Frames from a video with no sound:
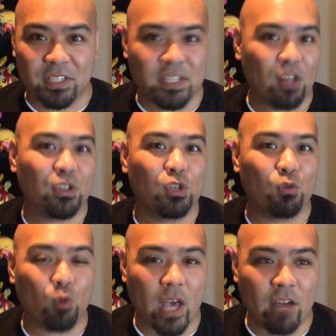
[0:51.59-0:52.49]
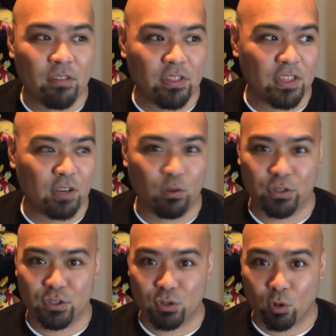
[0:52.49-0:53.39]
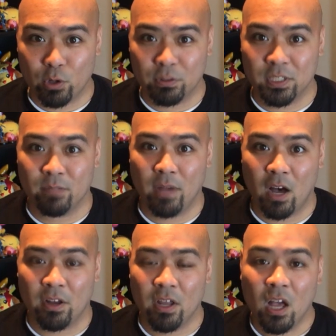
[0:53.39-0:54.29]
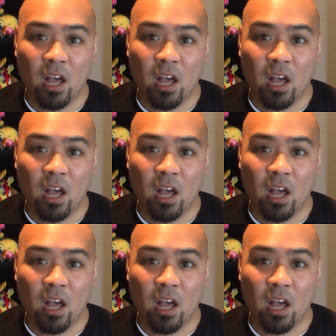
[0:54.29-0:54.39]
telling you everything what the story was about.